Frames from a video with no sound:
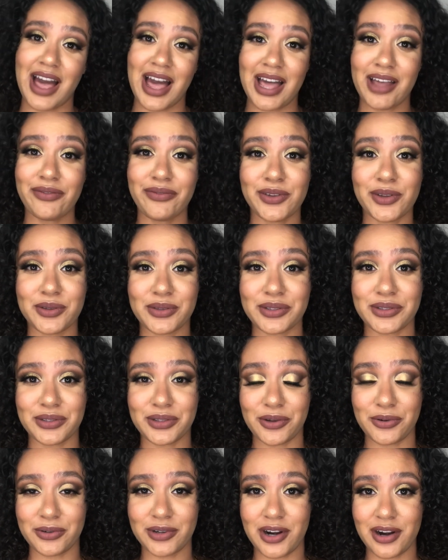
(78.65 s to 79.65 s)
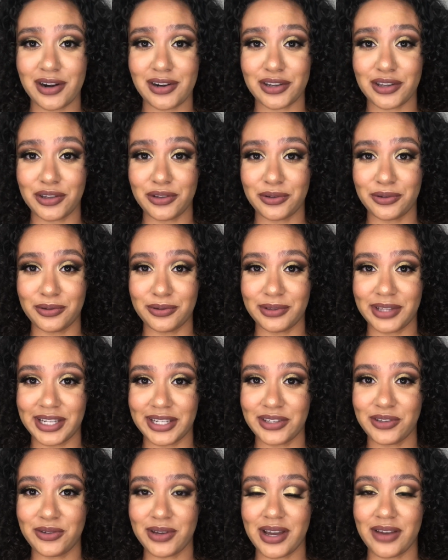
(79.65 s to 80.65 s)
I feel so darn cute.
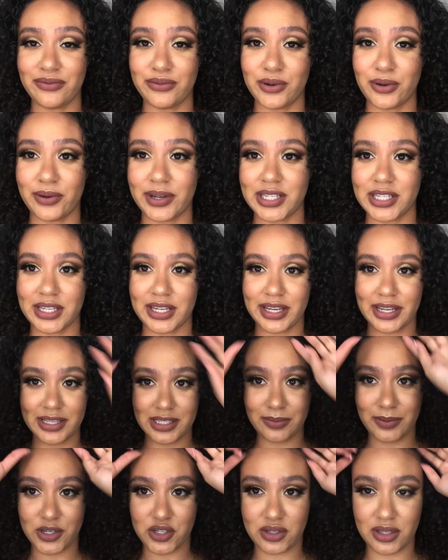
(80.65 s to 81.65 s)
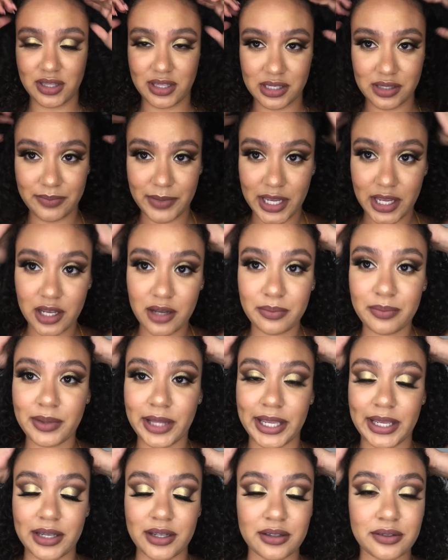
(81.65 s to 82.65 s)
Like, you have no idea, especially this makeup.
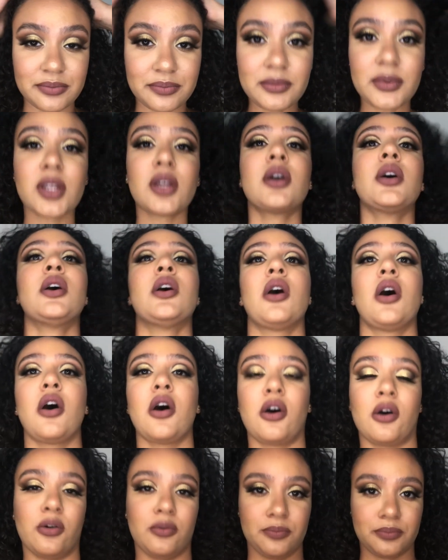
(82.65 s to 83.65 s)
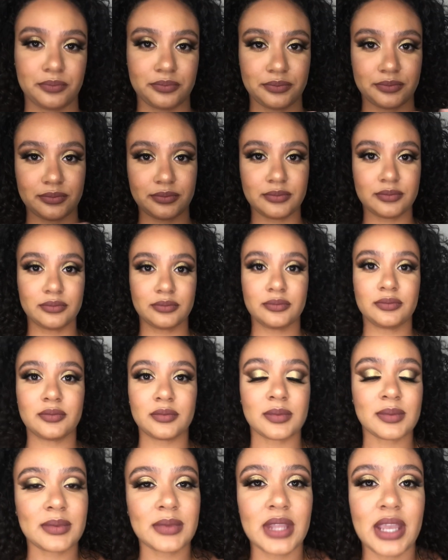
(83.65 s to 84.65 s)
Like, oh,
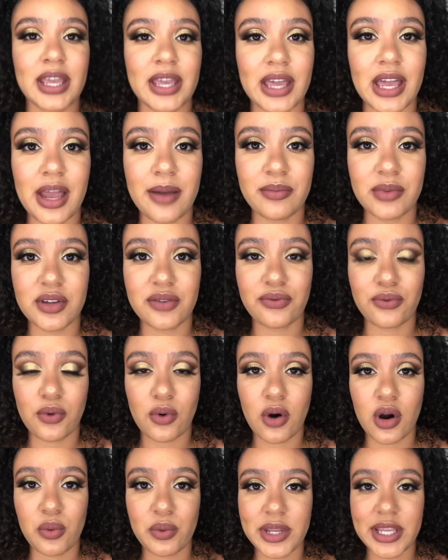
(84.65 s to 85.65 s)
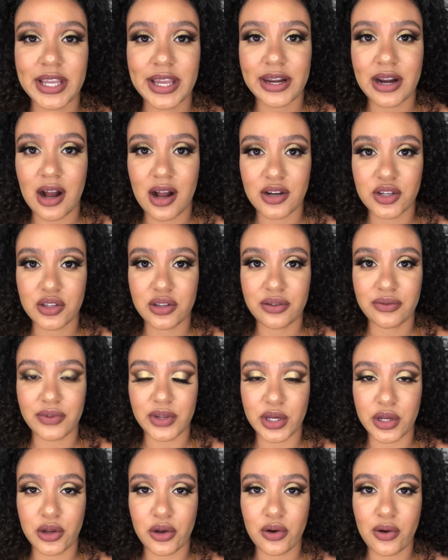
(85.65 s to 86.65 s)
and before we get on to the
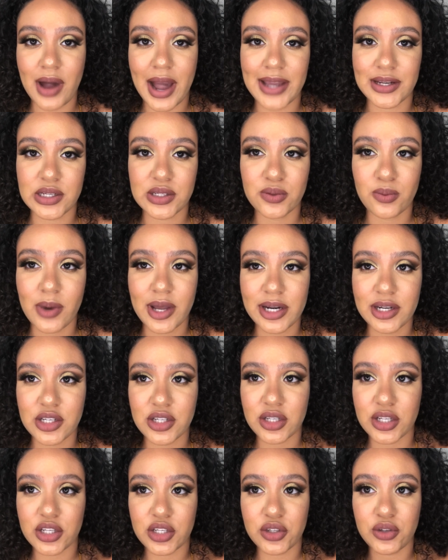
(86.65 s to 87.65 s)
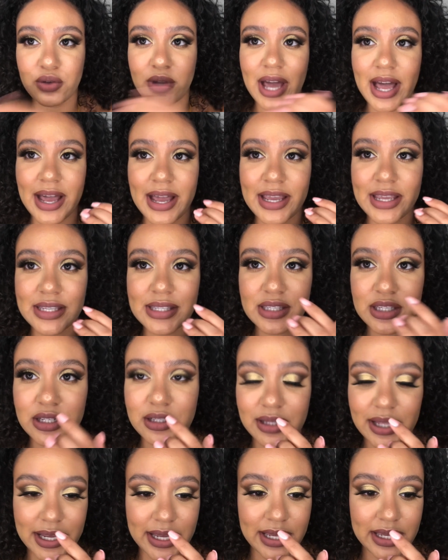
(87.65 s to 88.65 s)
video, I just want you guys to
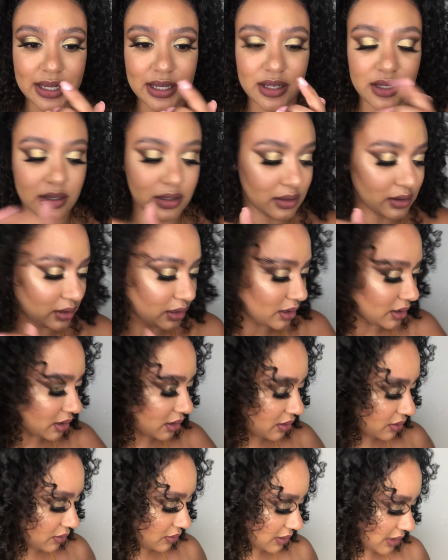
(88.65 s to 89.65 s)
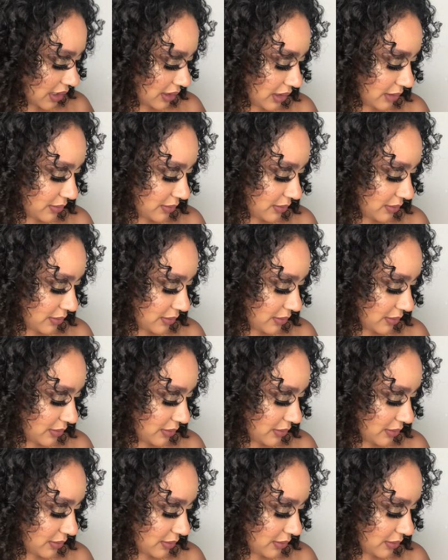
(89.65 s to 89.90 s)
like look. Hold on,